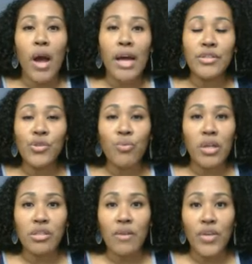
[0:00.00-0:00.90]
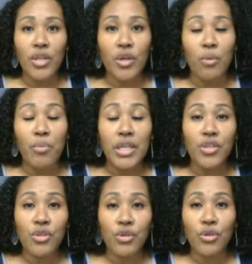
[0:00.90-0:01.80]
As you watch the video, be
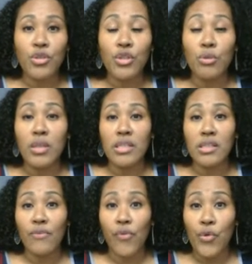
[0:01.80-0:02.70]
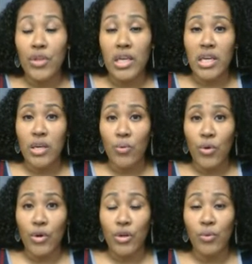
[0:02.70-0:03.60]
sure to listen for the
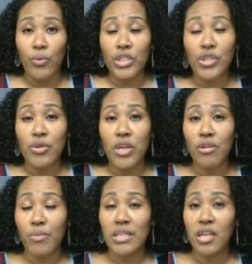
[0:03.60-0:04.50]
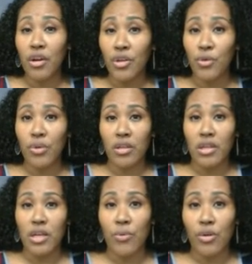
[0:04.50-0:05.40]
keyword. Once you hear me tell you what the
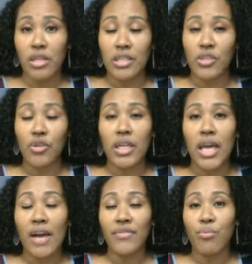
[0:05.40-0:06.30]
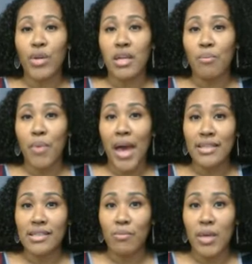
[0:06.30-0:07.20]
keyword is, you're going to have to bring it
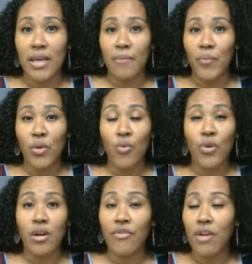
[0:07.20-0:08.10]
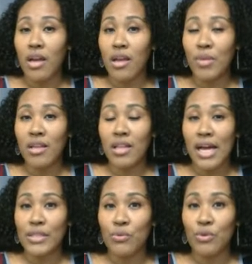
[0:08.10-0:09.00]
back to me wherever I am in the
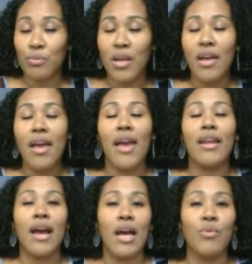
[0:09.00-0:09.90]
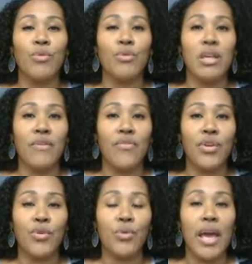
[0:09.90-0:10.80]
classroom, and I will give
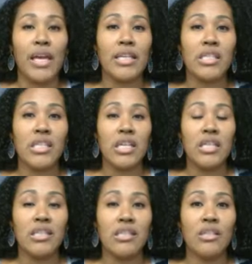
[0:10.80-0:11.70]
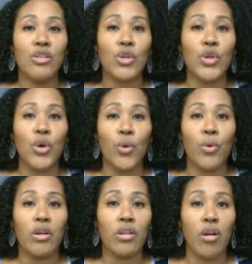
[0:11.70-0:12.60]
you a sheet to
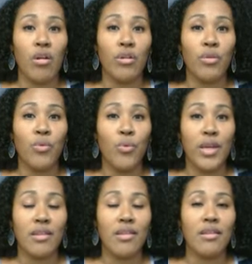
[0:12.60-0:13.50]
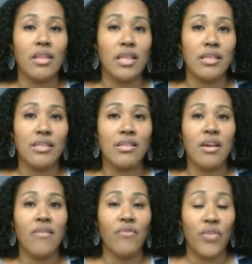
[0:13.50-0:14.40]
go along with this
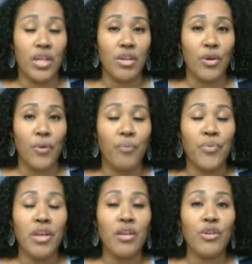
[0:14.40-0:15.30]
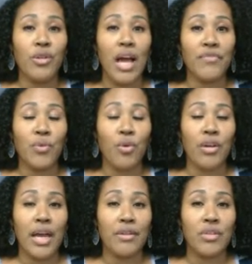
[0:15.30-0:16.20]
video. You'll have to
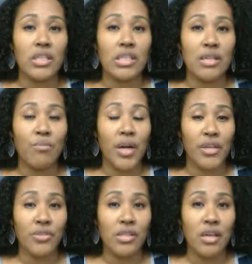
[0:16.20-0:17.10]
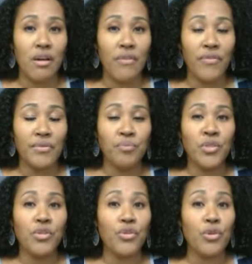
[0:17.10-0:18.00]
work out the sheet by yourself.
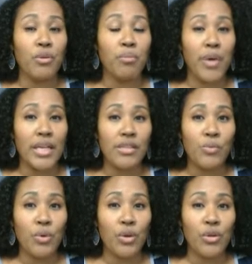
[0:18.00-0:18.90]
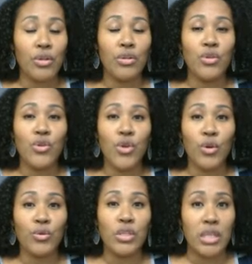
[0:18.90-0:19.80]
Do your best work,
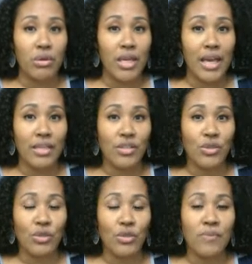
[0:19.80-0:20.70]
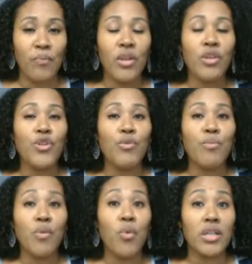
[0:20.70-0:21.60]
no sharing answers. You
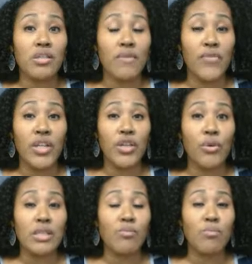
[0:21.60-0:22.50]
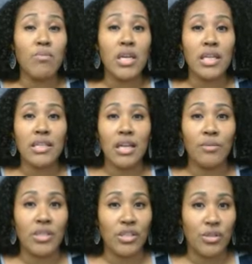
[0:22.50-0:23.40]
may watch the video as many
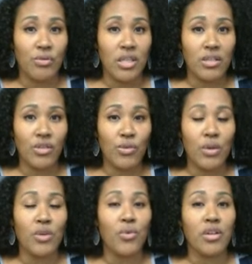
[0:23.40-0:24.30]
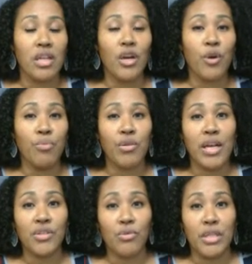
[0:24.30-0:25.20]
times as you need to in order to help you
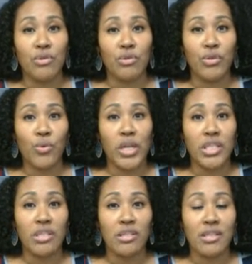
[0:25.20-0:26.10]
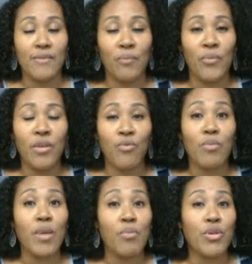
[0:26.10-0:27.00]
as you answer those questions.
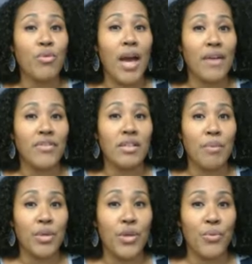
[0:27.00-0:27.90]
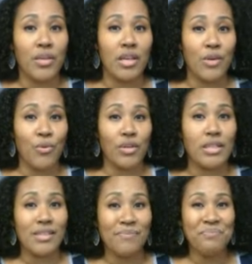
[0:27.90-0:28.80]
Remember, you have to let me know what the keyword
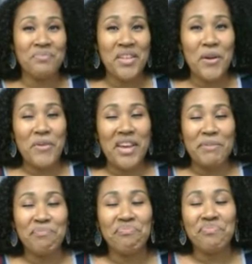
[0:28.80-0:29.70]
is. Okay.